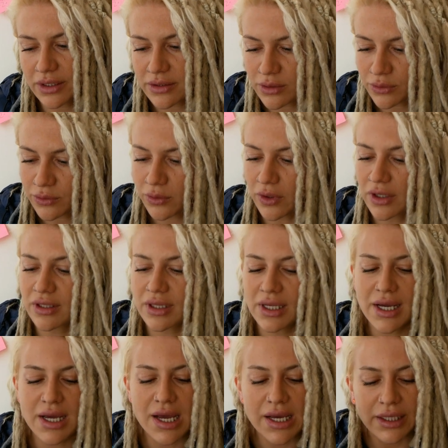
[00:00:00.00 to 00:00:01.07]
on and so
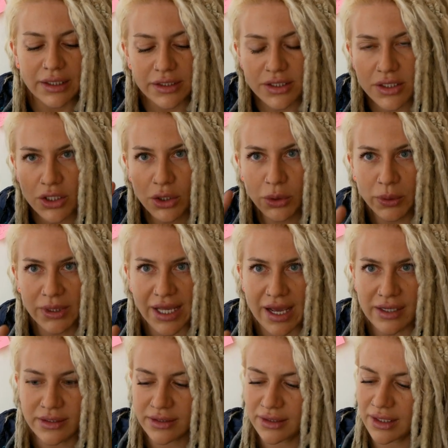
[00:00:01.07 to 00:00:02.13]
forth. Two
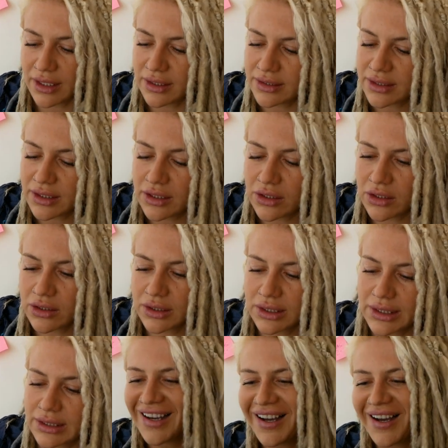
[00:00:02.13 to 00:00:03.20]
last things
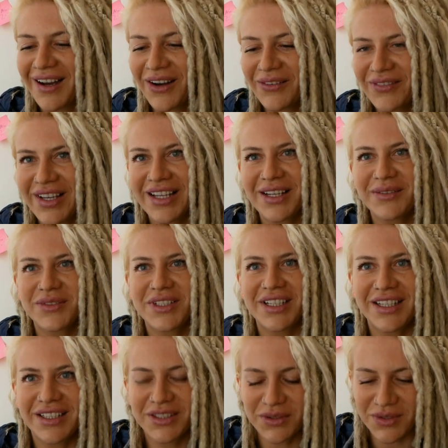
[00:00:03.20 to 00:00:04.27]
here. Oh man, I put
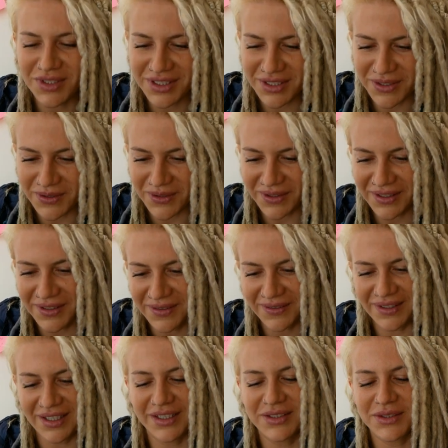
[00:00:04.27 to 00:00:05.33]
an extra zero here.
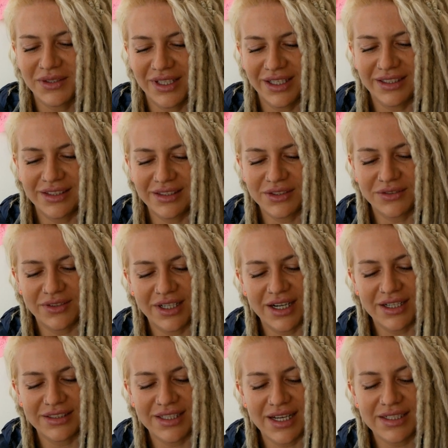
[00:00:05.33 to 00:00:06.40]
Okay, so like
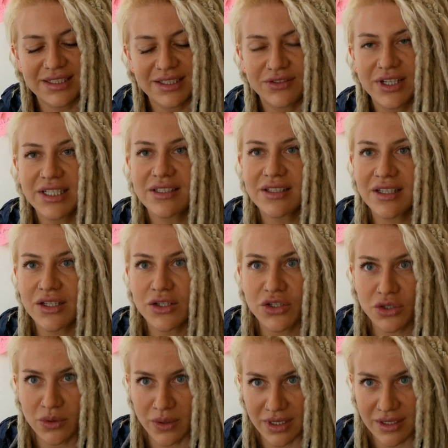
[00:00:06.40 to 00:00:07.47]
disregard that. Racing
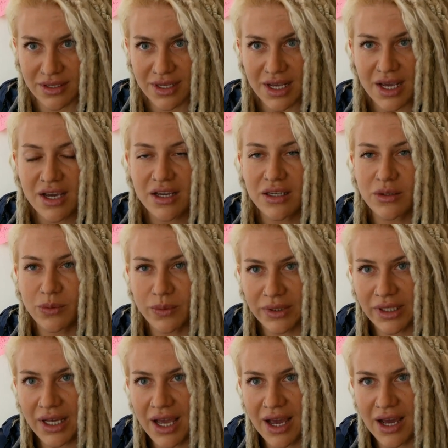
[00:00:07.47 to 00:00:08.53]
insurance. You
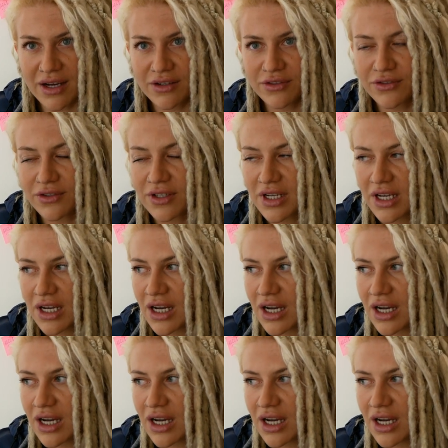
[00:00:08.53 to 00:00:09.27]
will have